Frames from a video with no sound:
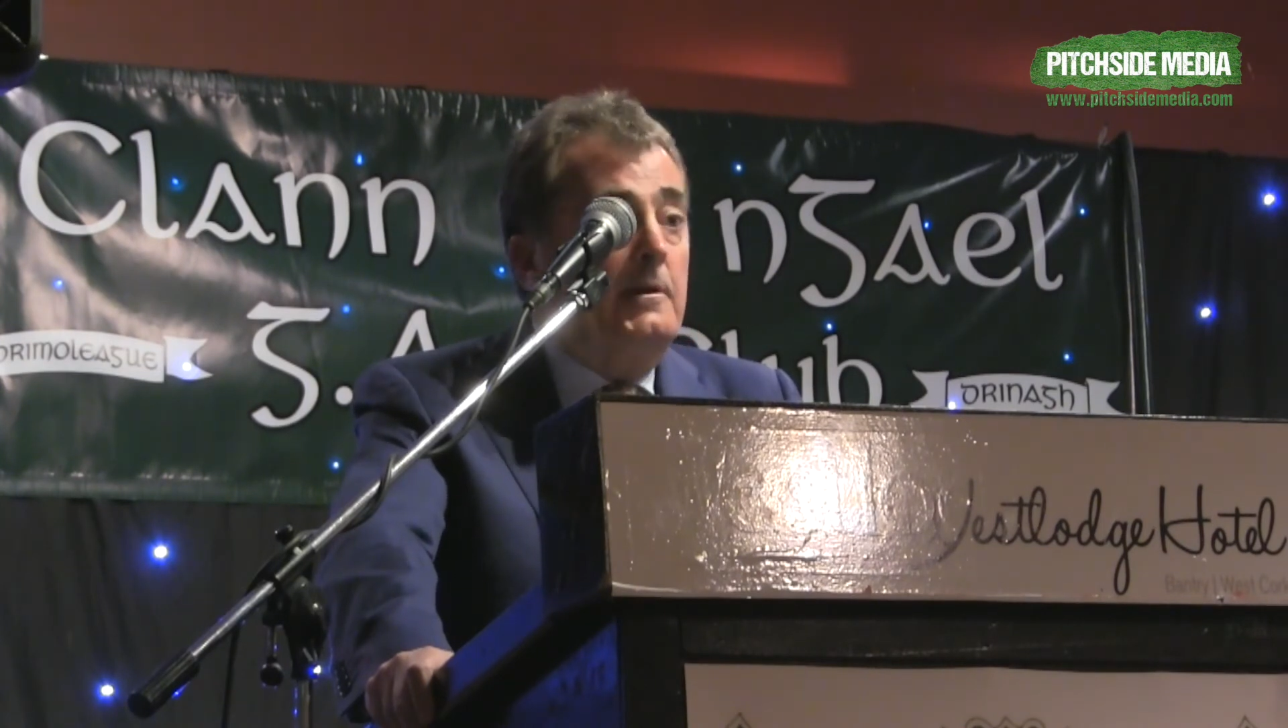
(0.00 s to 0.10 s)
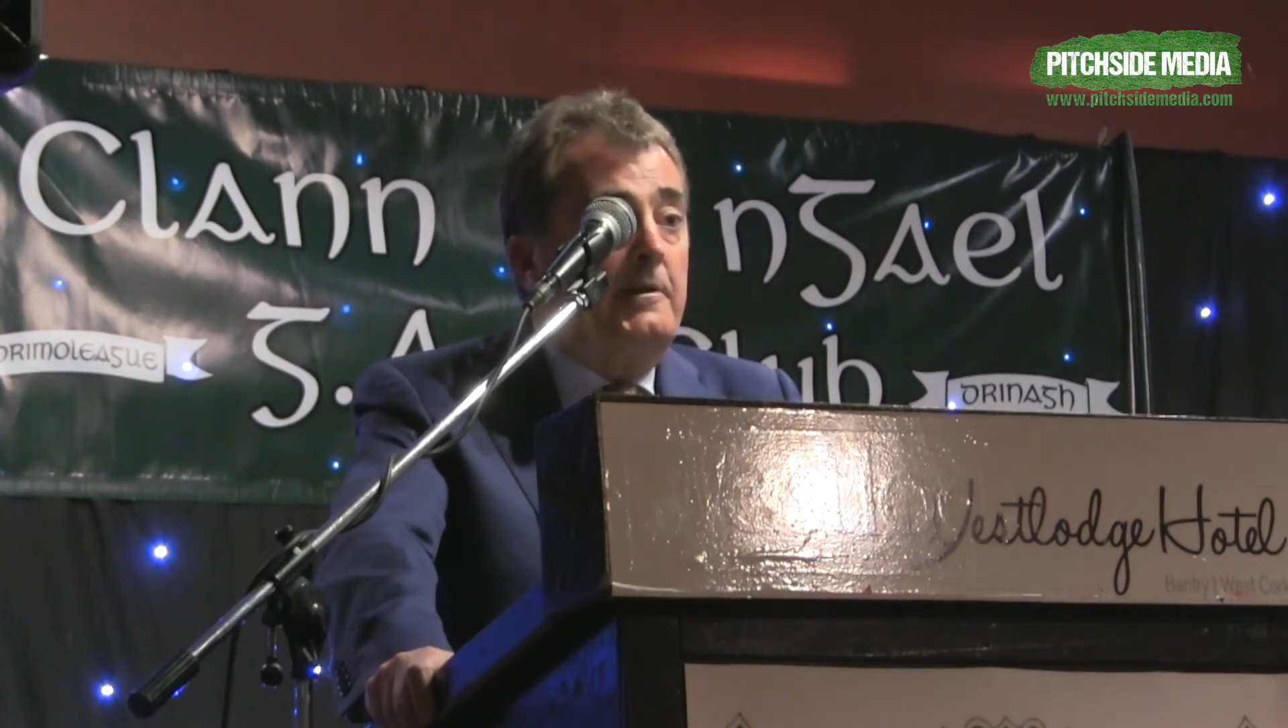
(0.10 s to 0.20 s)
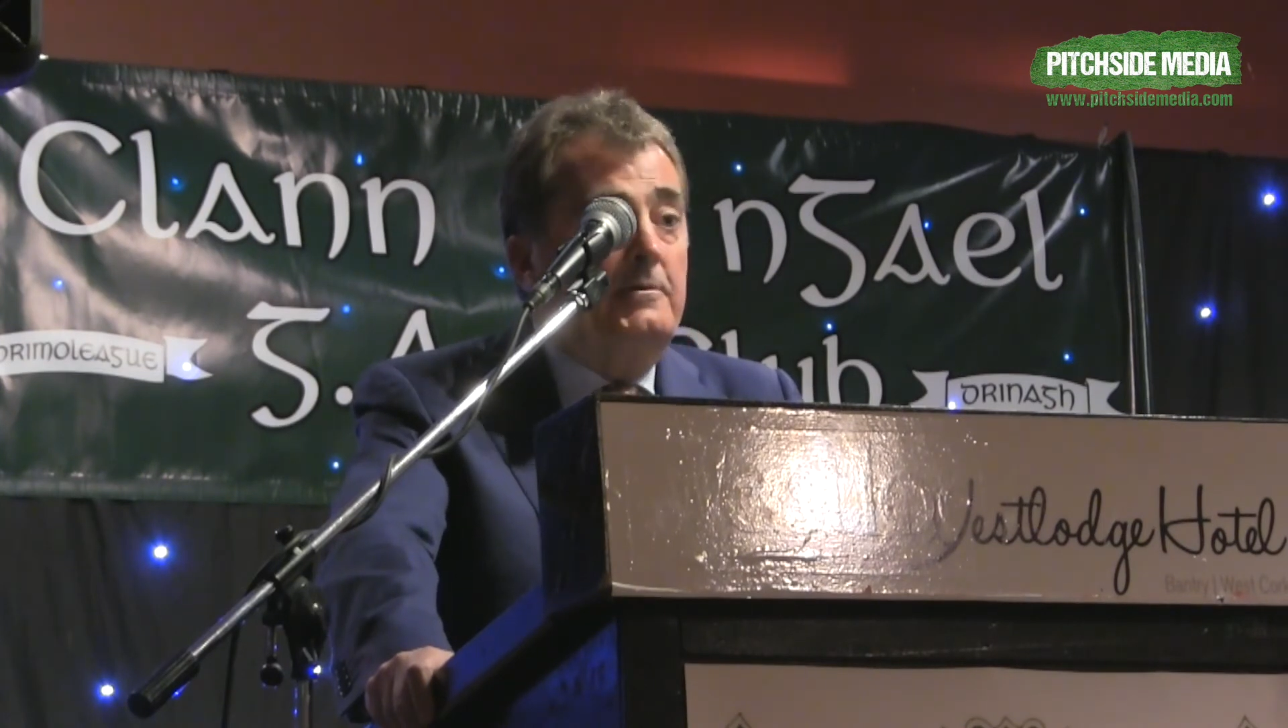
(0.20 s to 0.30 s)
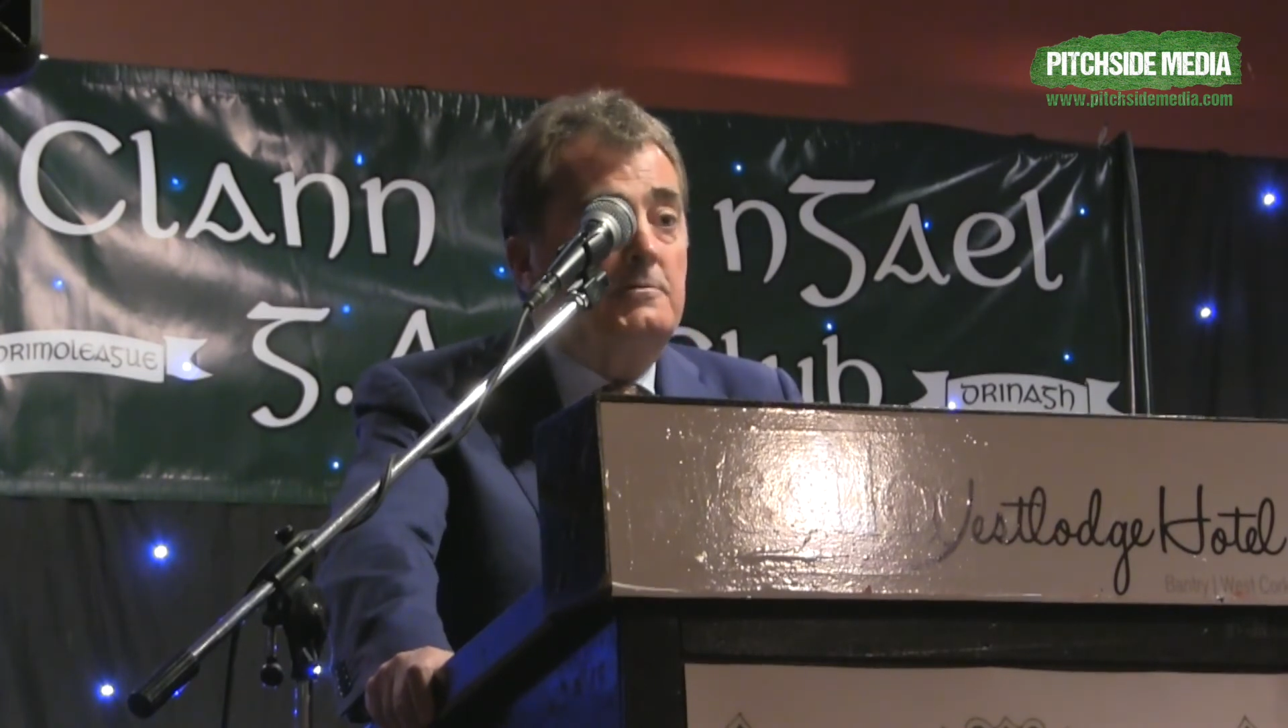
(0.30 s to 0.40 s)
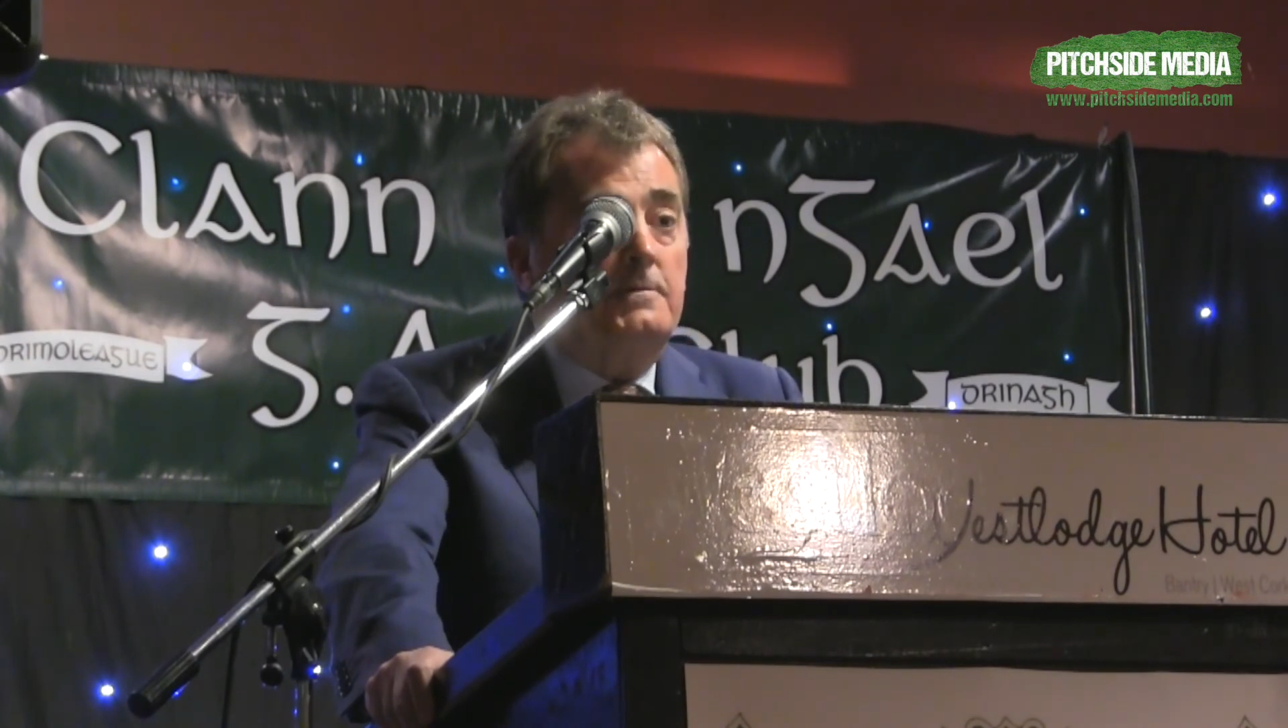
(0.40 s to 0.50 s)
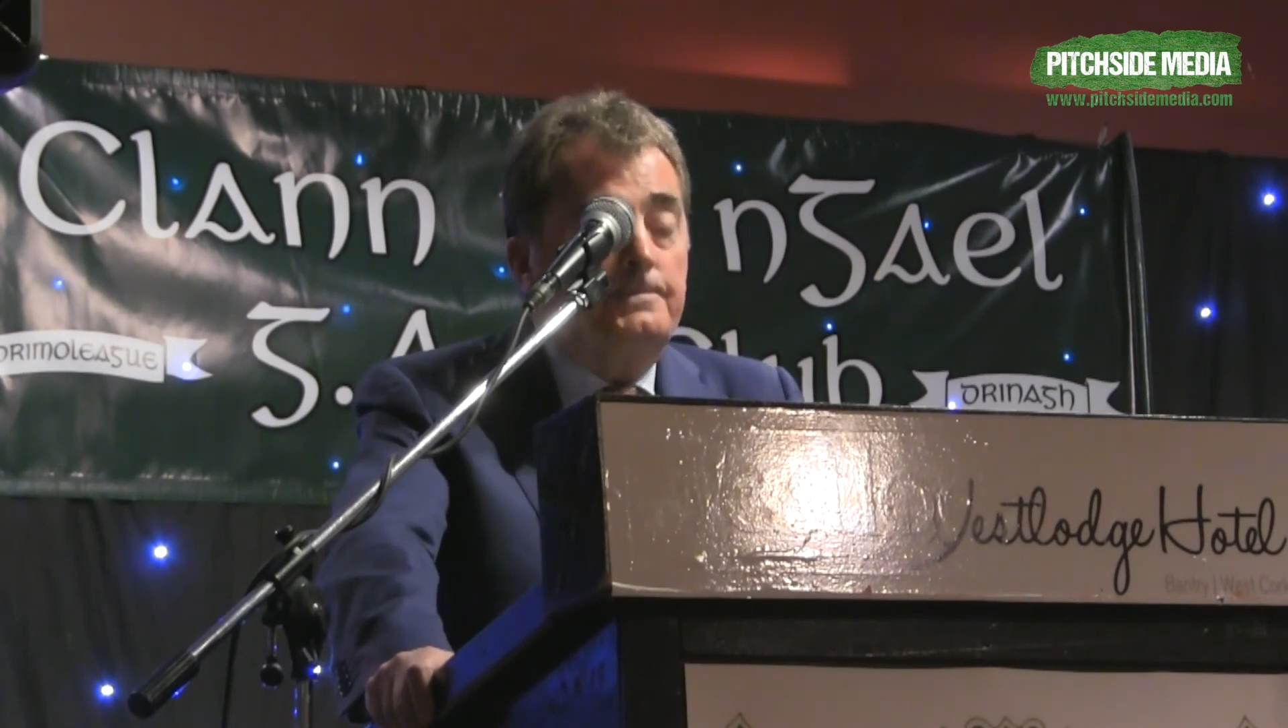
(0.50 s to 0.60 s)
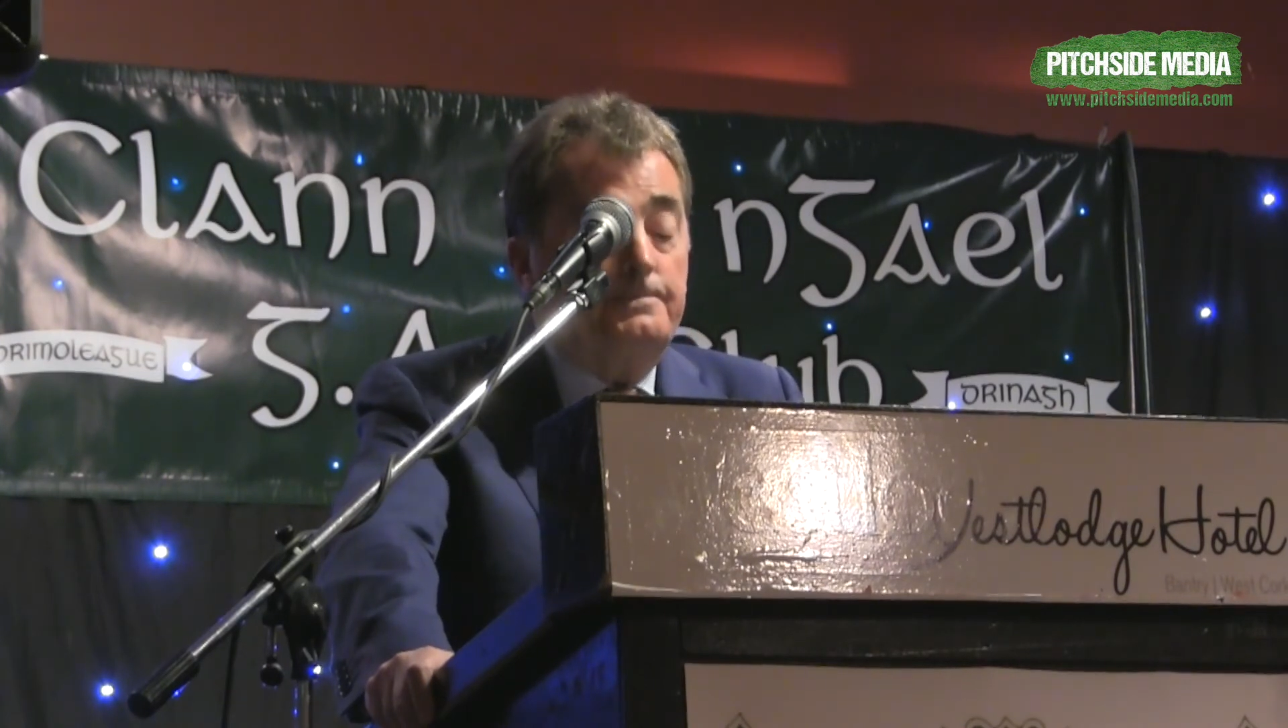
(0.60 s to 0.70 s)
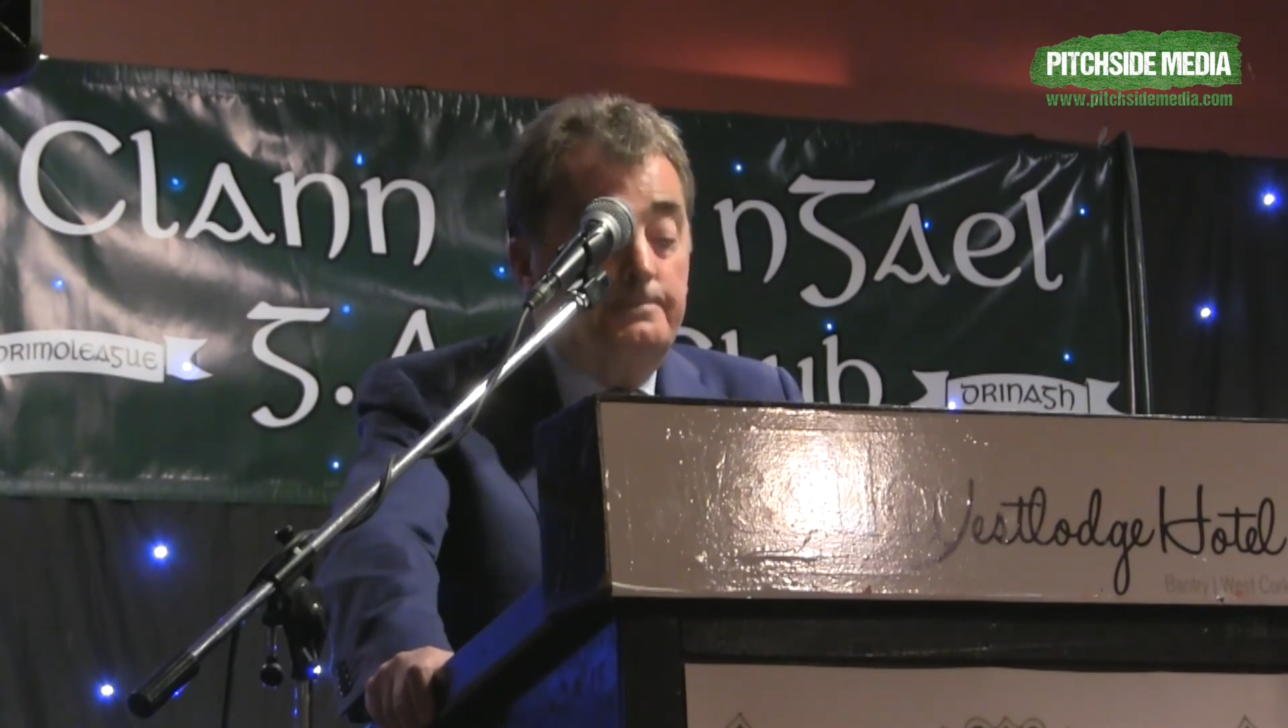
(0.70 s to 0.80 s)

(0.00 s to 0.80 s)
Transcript: inclusion.